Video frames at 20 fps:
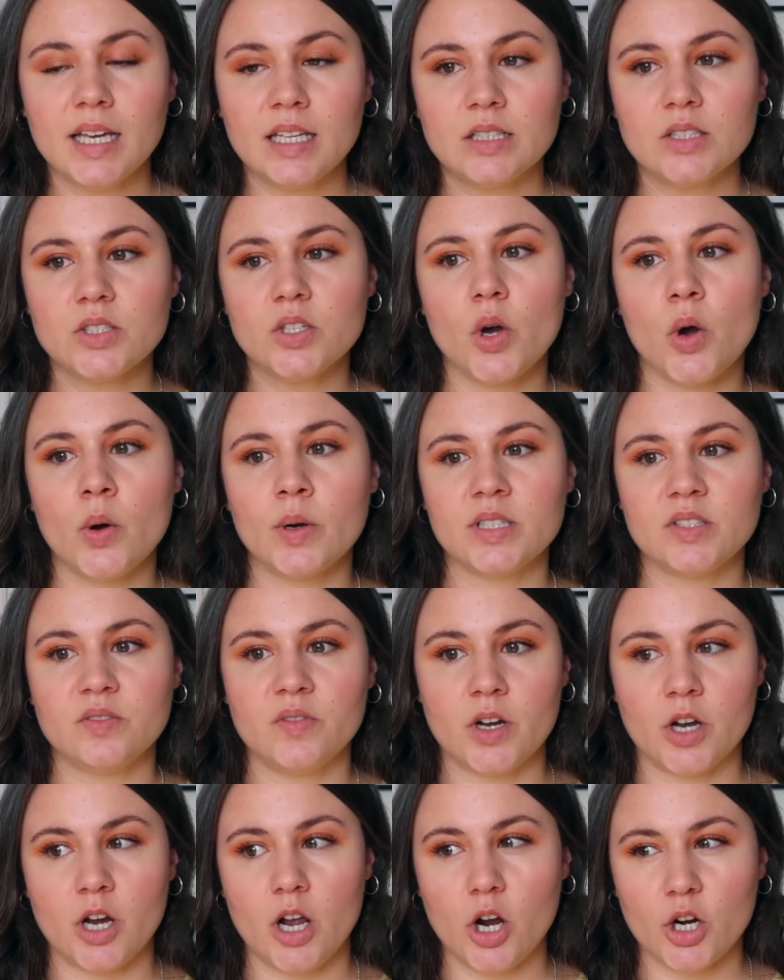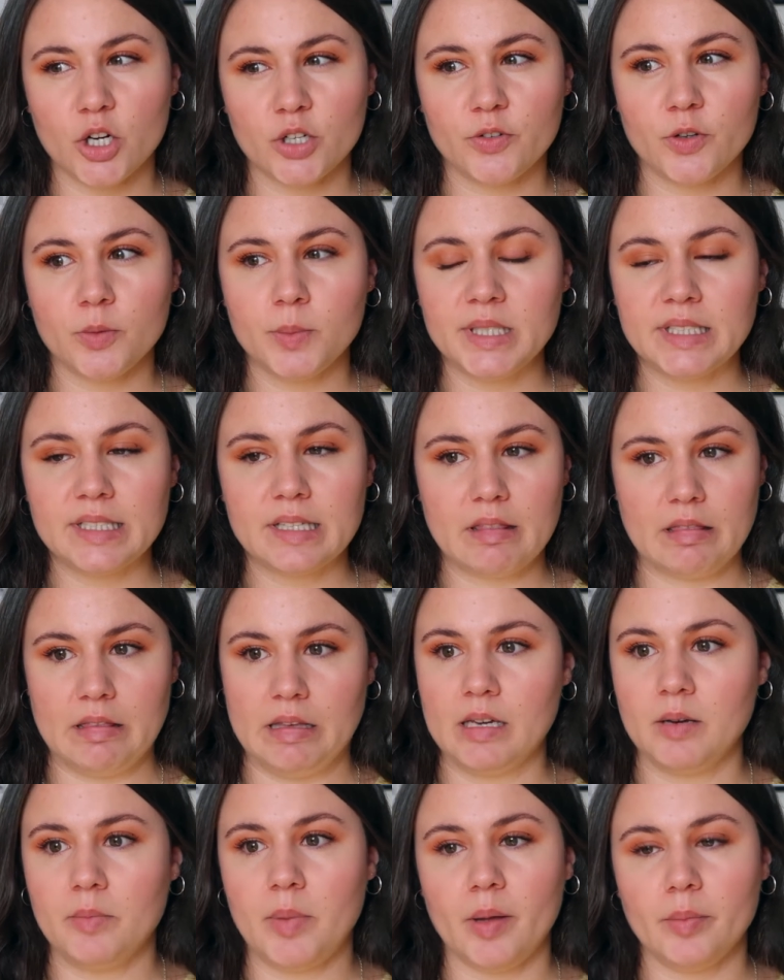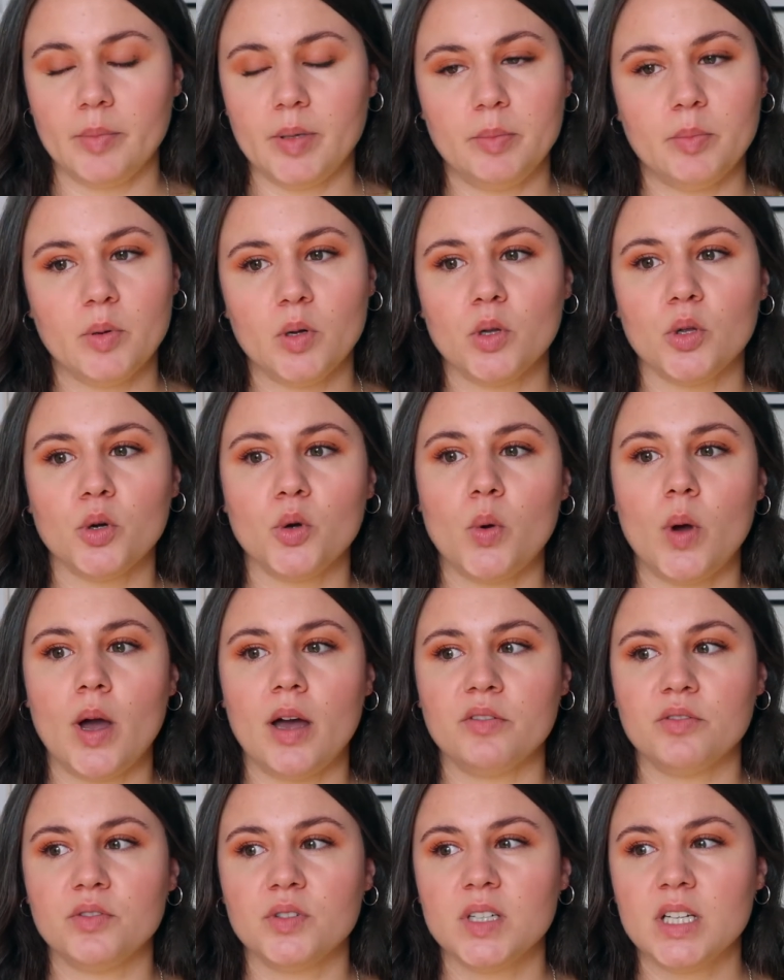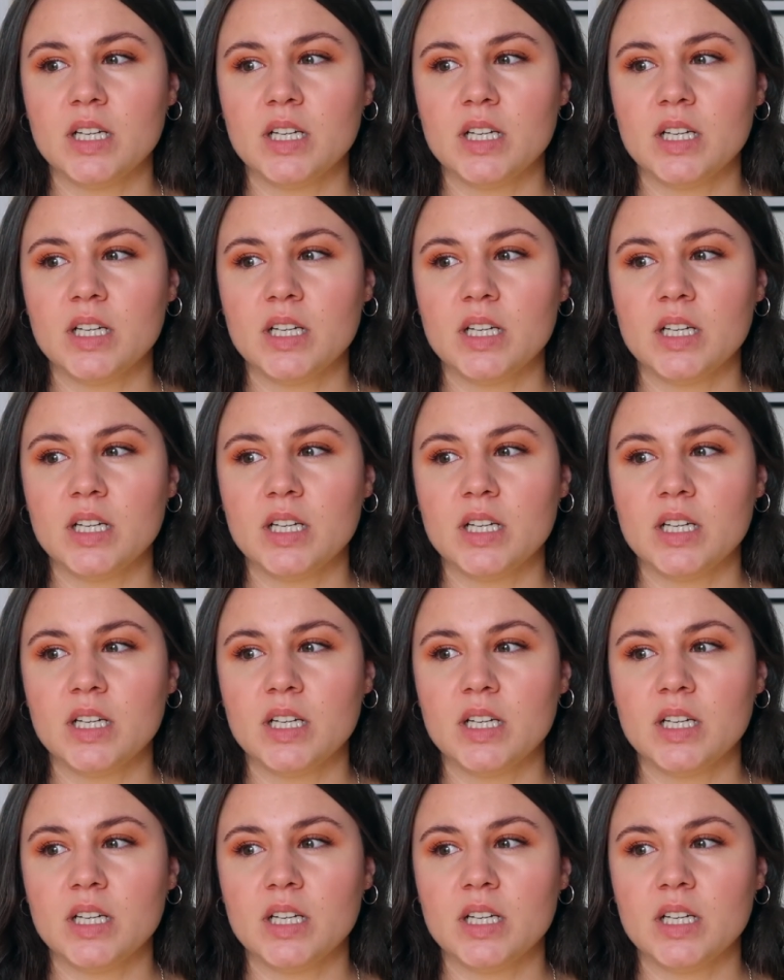and so it's very hard for me to think about people who have